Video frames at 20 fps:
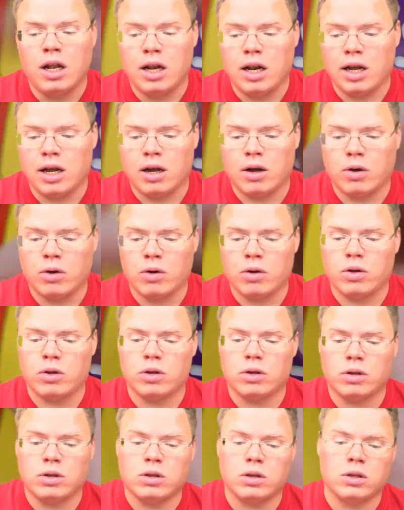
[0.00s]
Now,
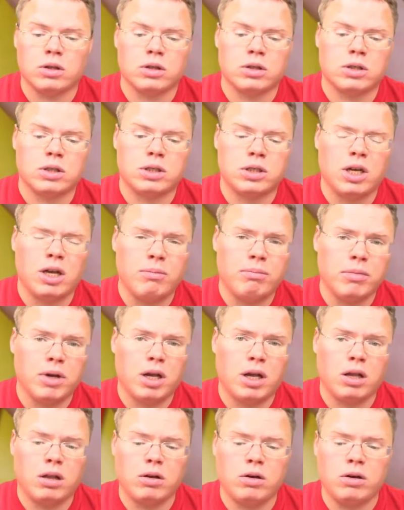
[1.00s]
some
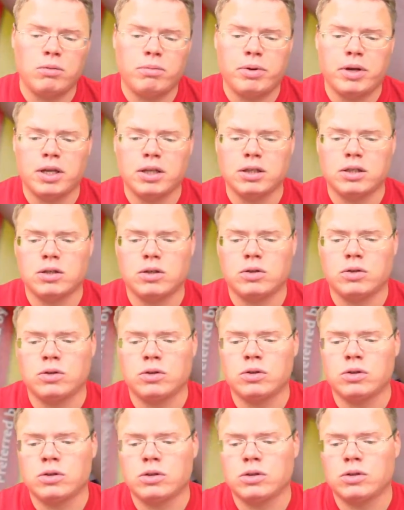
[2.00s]
colored
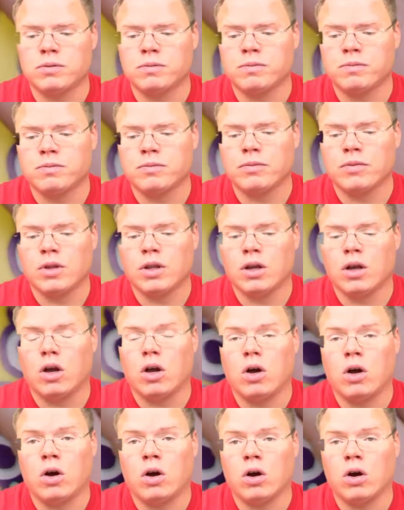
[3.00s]
pencils
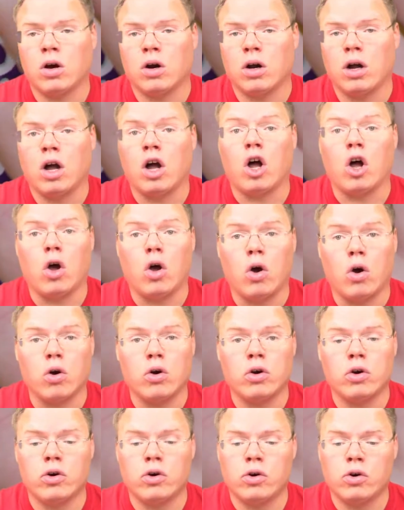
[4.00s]
are a
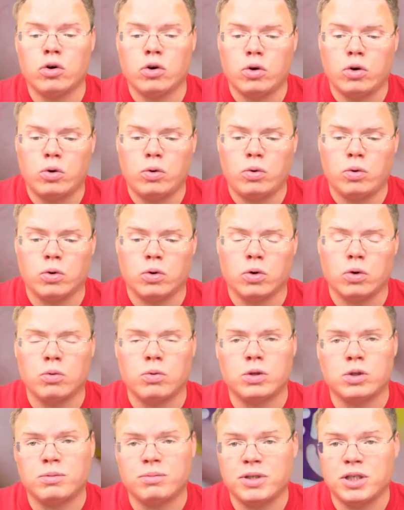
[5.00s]
harder core,
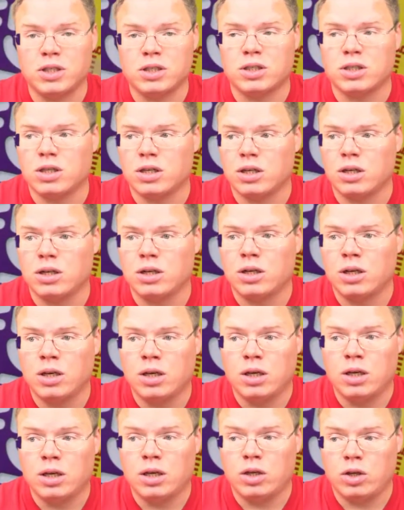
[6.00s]
which means that,
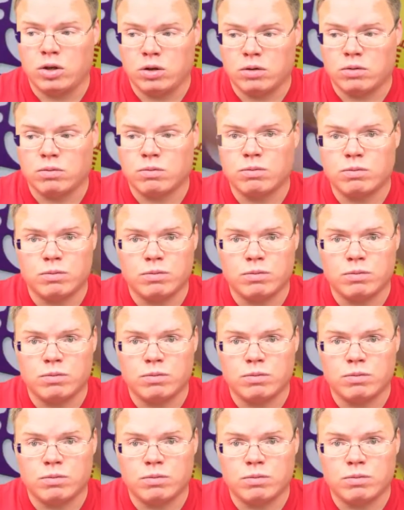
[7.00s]
you know,